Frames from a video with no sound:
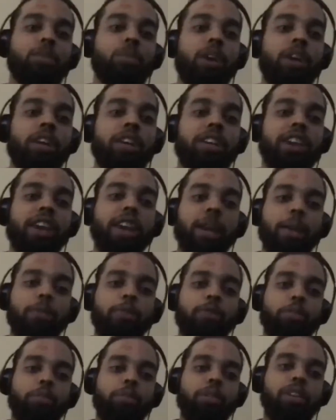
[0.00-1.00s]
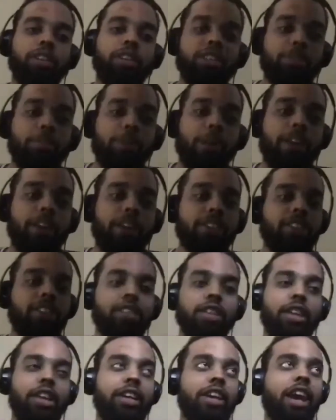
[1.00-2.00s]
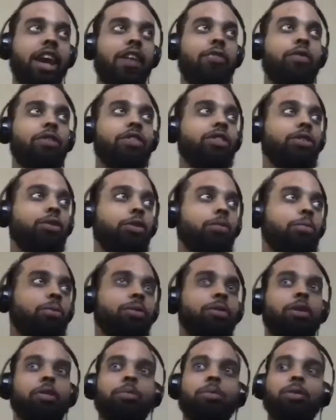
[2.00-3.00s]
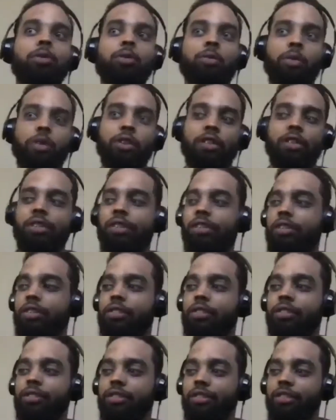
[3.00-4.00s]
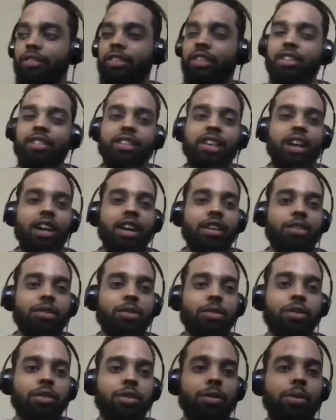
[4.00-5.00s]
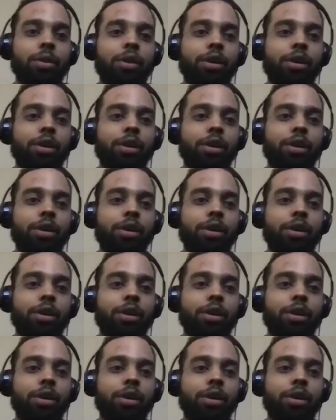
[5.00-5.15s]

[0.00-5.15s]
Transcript: he got MVP because he managed to like average a triple double with these guys on the court.